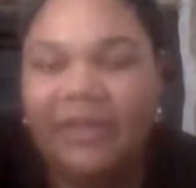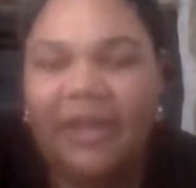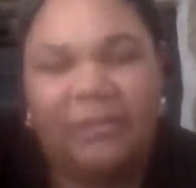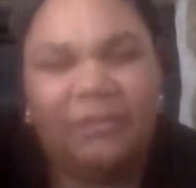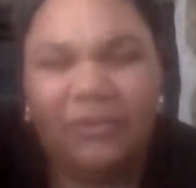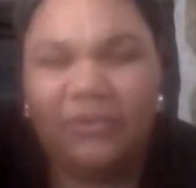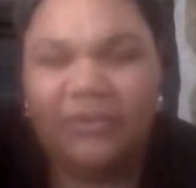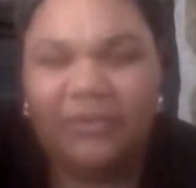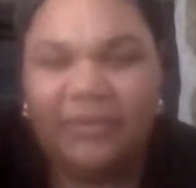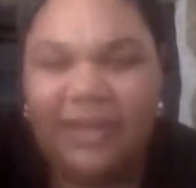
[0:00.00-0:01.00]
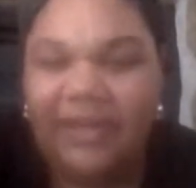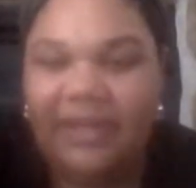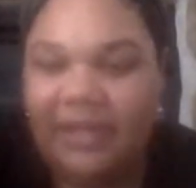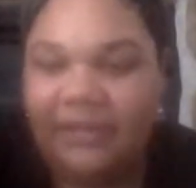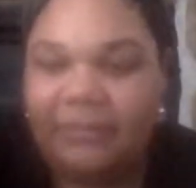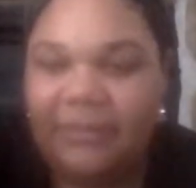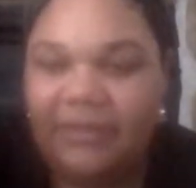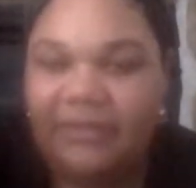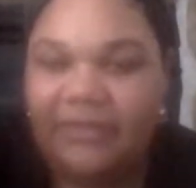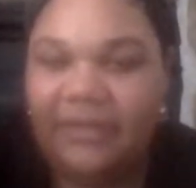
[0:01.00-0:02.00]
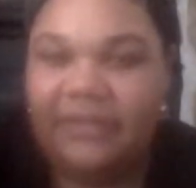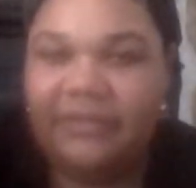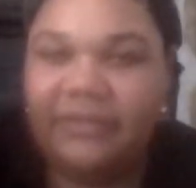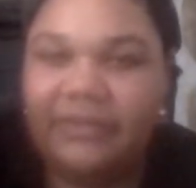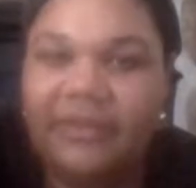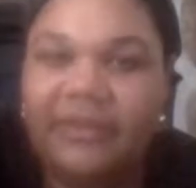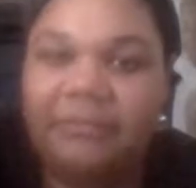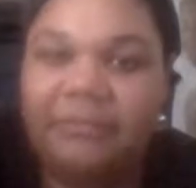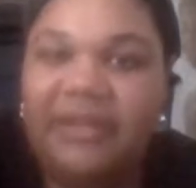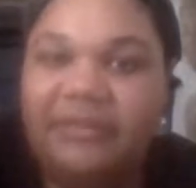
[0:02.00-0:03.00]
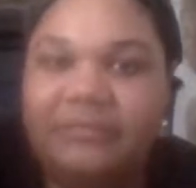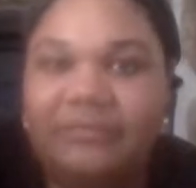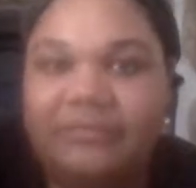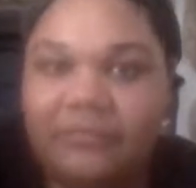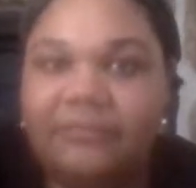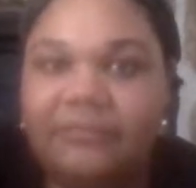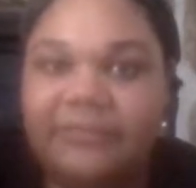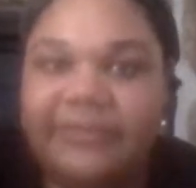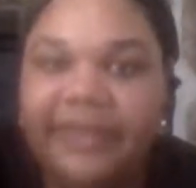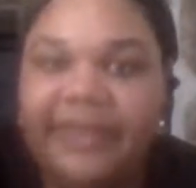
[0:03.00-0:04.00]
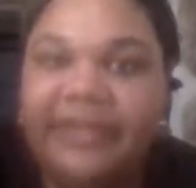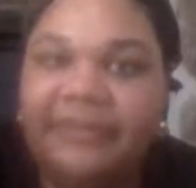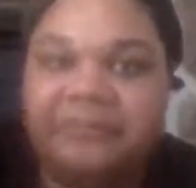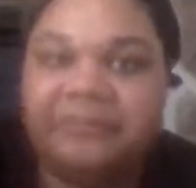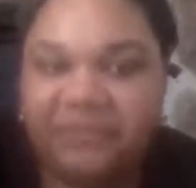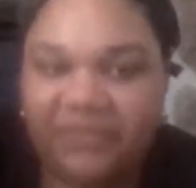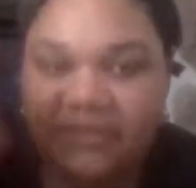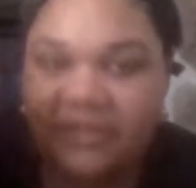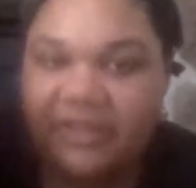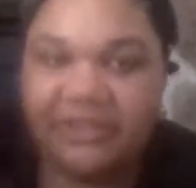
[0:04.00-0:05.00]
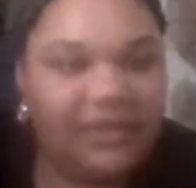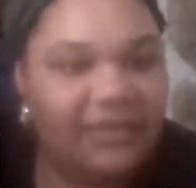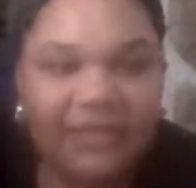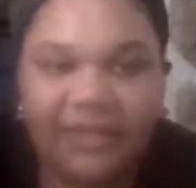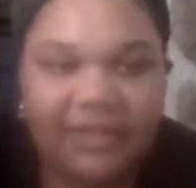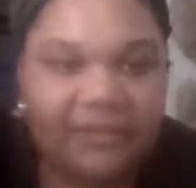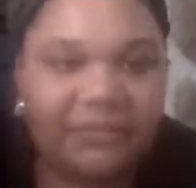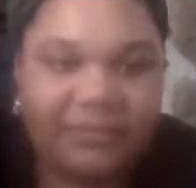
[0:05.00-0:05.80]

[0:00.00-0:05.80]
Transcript: I'm more into the writing aspect of things. But again, you never know.